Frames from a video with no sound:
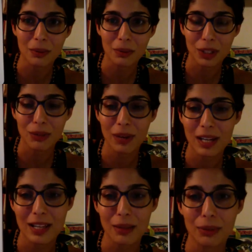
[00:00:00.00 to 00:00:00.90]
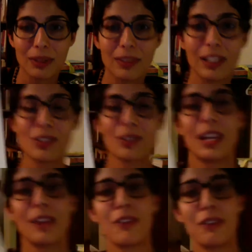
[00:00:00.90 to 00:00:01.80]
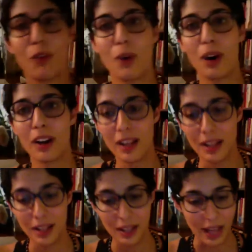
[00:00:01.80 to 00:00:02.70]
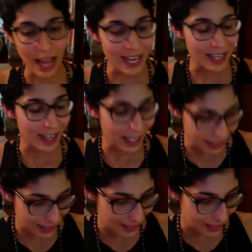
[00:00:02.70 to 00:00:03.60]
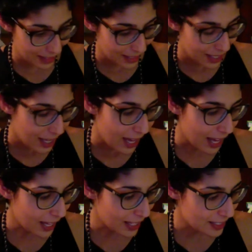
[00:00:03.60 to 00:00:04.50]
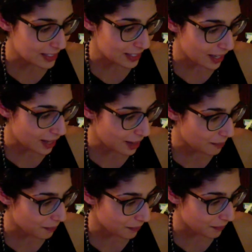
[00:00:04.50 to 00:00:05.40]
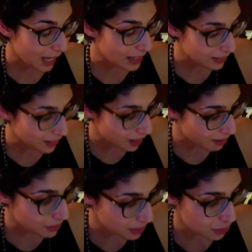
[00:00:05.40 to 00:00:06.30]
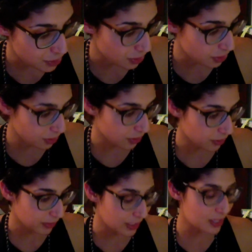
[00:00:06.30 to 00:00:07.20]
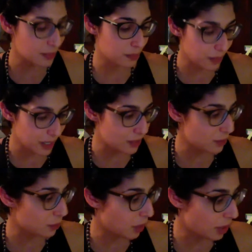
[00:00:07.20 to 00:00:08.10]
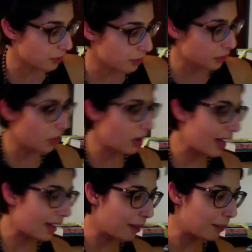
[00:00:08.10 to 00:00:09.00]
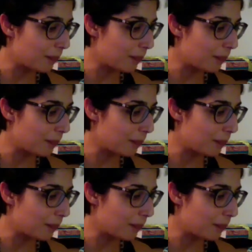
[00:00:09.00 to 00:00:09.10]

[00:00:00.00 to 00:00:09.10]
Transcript: where you write down three things you're thankful for at night and um, i love this journal it is it is wonderful um,